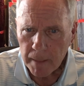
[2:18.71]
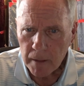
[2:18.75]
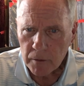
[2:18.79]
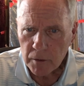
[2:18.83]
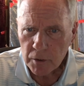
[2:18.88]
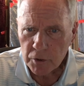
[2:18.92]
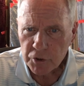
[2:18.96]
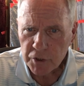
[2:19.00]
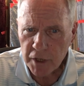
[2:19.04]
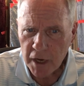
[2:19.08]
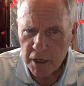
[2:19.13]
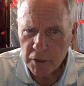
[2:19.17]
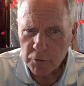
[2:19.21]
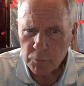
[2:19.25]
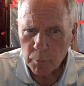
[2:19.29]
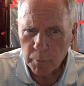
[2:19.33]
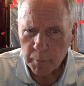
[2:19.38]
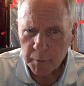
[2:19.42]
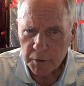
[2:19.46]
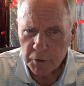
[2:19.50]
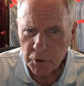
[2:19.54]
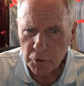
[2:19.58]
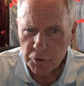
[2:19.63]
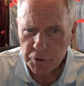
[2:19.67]
The change would
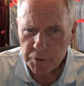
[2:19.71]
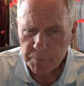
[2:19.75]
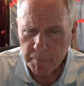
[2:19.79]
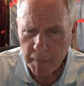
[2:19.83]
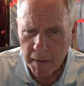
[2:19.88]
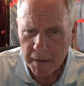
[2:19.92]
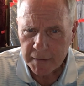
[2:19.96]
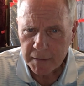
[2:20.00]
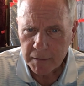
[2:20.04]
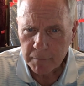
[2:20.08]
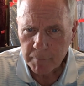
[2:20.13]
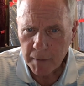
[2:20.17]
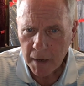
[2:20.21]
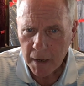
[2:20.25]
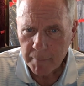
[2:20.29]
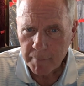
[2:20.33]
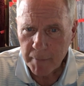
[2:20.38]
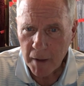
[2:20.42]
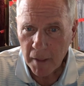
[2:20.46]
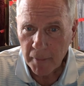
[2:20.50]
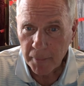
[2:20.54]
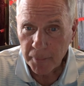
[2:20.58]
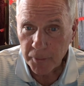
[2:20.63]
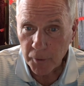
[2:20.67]
reduce spending by
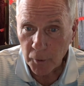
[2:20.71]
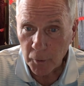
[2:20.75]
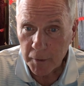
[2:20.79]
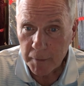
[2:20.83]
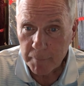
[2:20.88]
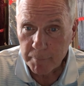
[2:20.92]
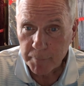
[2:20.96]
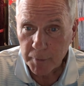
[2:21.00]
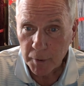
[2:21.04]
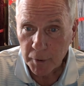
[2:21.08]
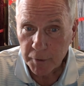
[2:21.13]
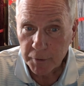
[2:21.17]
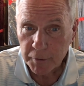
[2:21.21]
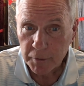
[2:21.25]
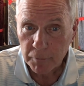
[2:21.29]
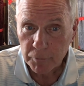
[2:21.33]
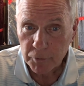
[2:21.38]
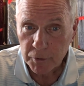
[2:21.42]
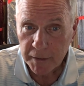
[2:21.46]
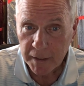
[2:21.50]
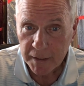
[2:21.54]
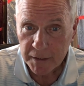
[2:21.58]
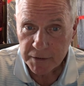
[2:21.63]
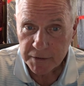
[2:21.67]
about $30 billion over the
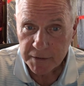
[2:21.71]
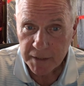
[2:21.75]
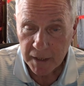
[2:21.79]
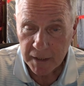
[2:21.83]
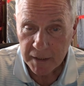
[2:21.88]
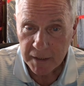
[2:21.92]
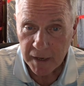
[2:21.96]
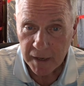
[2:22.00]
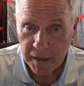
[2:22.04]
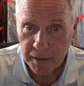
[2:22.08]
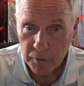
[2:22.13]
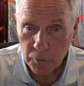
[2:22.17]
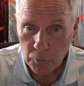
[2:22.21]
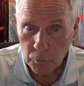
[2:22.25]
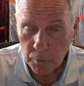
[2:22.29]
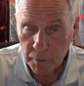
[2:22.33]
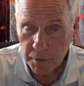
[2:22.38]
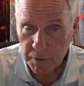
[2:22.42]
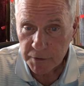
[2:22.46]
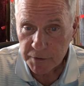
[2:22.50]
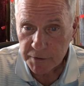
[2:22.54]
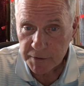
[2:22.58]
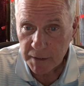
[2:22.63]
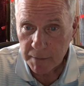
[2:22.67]
next decade, according
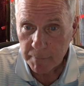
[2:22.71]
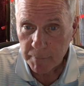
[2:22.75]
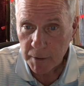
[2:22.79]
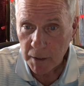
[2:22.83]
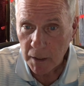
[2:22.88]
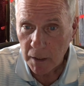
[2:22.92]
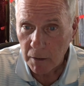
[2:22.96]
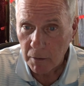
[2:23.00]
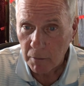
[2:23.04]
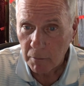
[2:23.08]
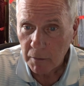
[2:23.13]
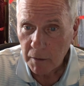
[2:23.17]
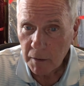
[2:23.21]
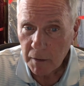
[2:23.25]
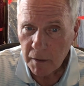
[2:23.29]
to CBO.